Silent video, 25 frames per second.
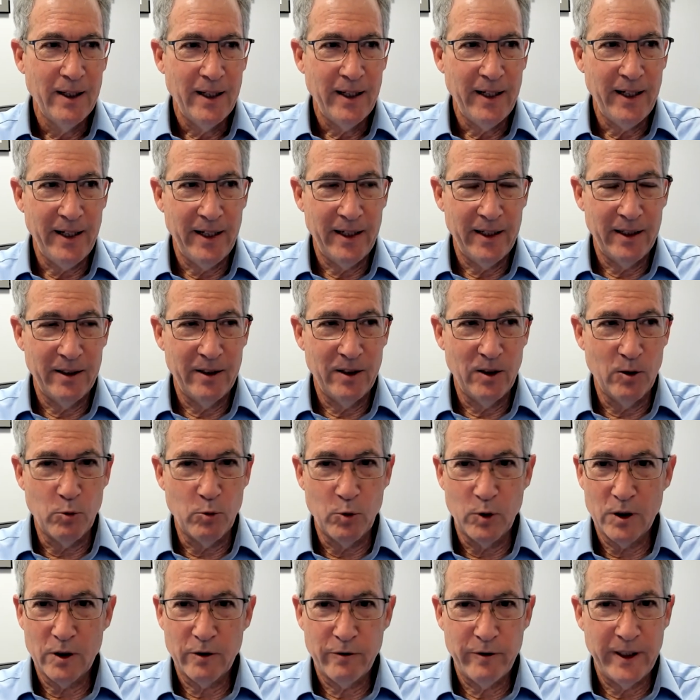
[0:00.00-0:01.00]
And in the
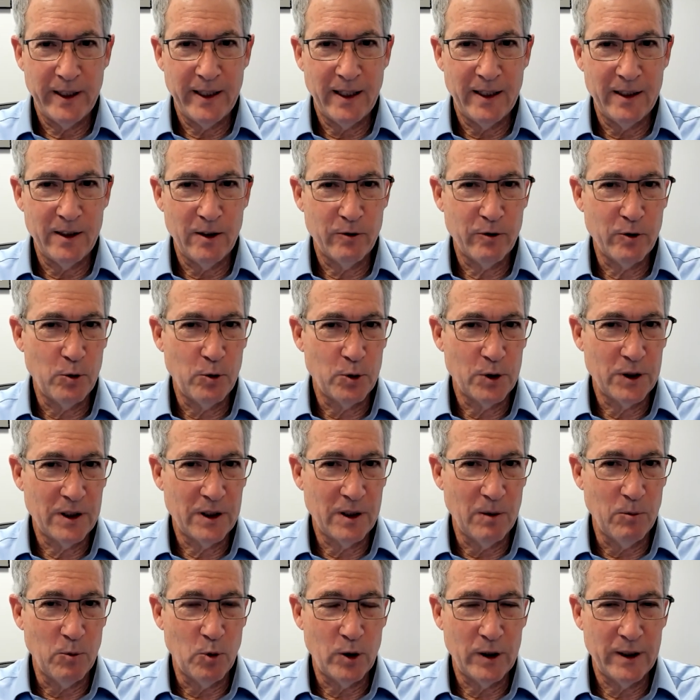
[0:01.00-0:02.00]
world of AI, of course,
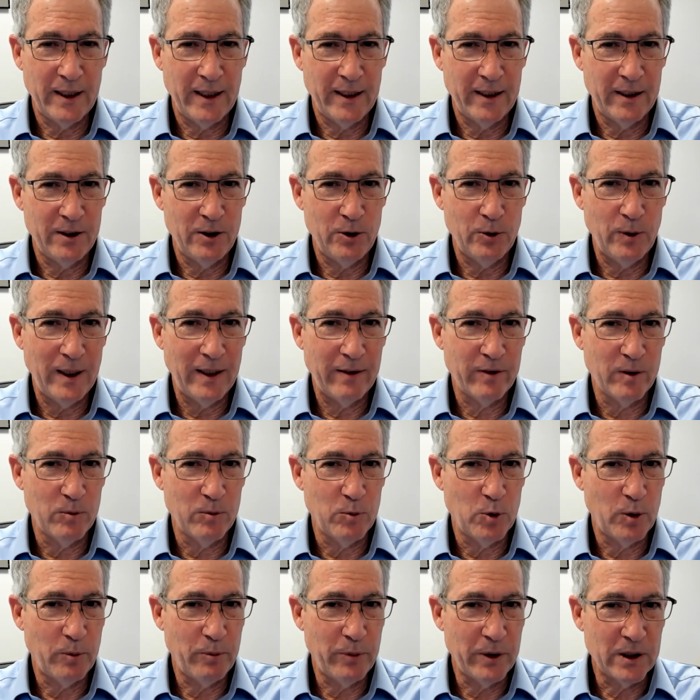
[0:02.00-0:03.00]
the more data you have, the
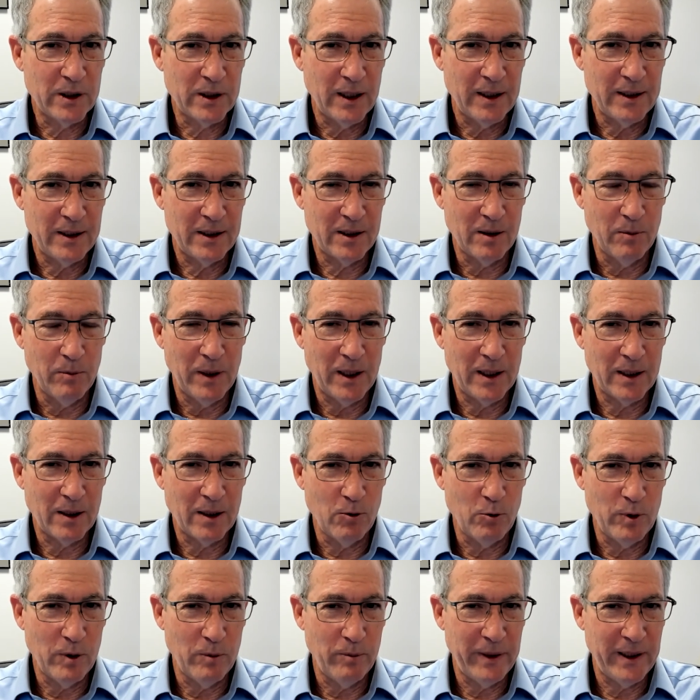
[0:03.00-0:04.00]
more precise the
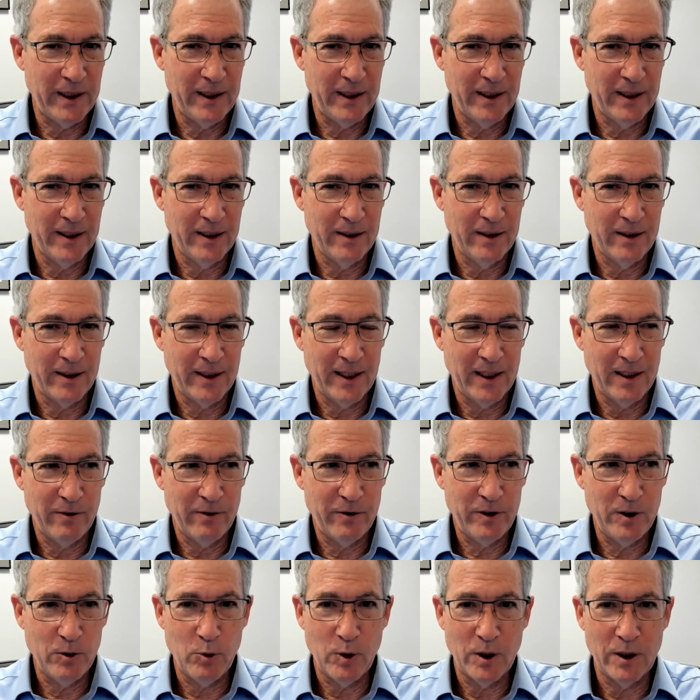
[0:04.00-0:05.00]
model will be. And again,
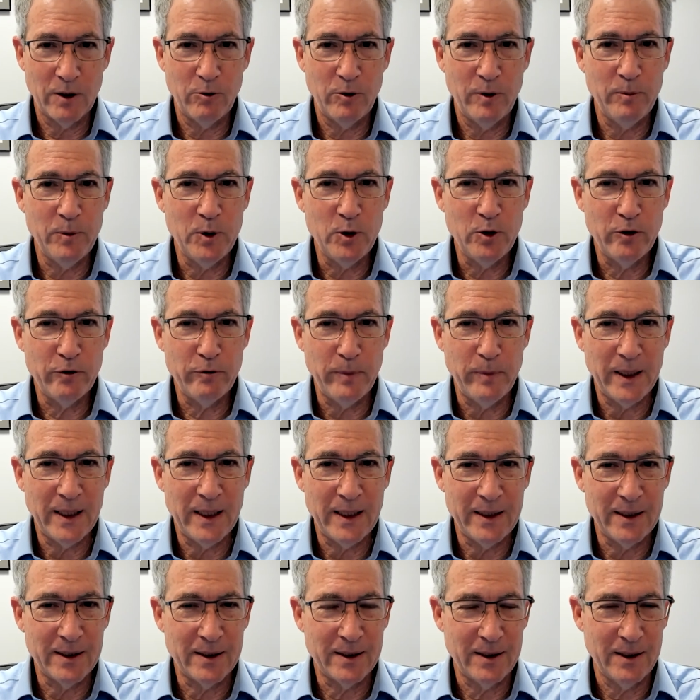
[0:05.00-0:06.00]
if you want to remove
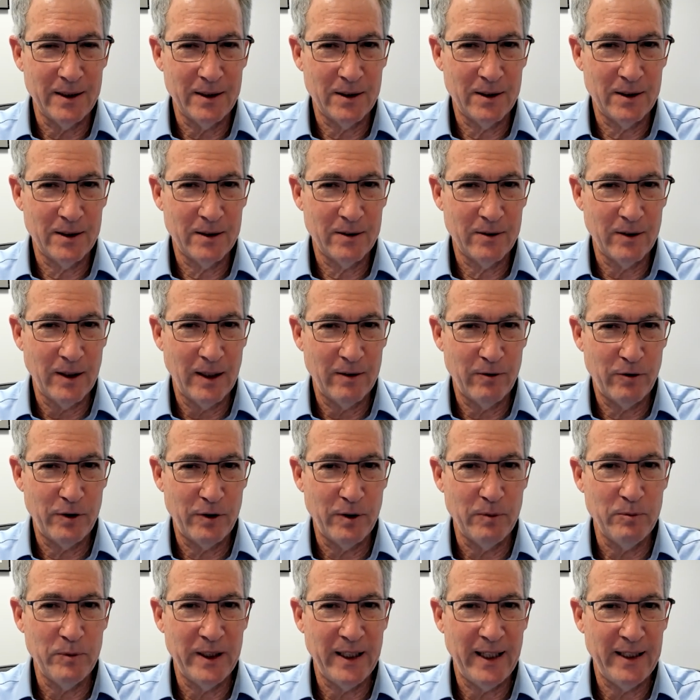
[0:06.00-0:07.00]
biases
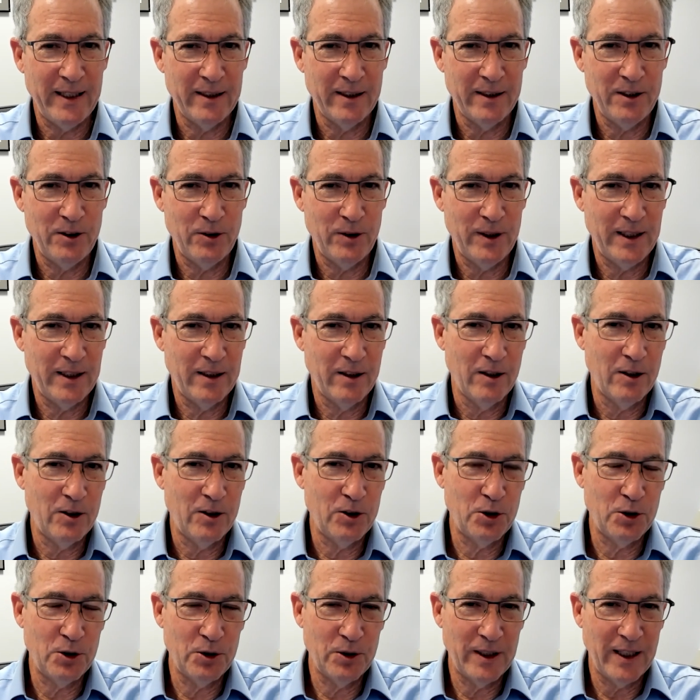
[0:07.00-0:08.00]
from data, you need
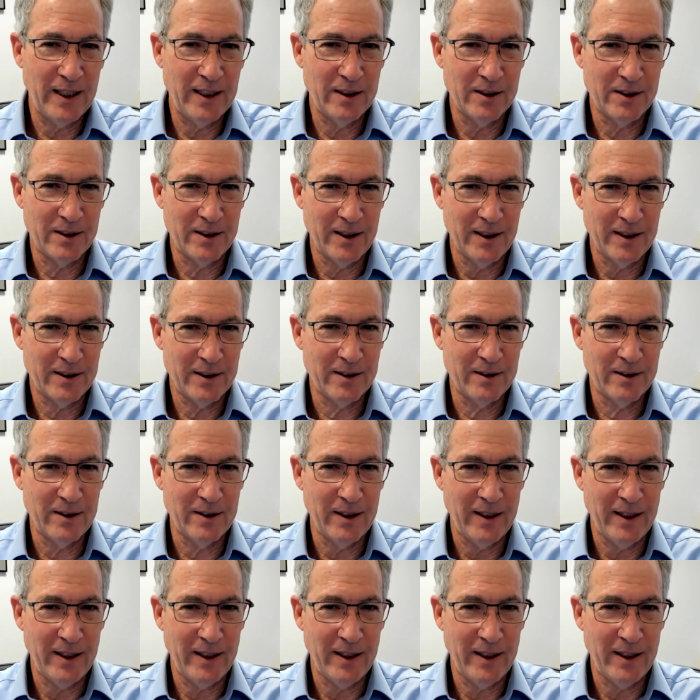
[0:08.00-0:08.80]
larger data sets.